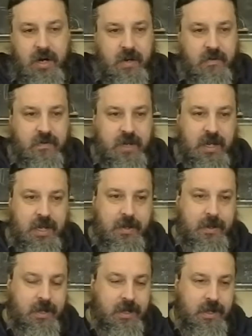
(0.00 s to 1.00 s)
of
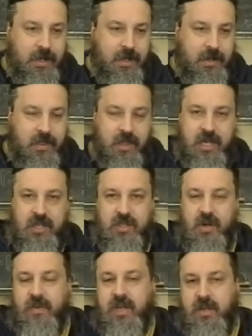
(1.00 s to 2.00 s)
the
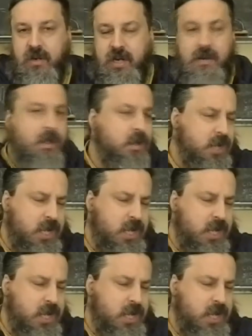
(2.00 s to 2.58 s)
Soviet Union.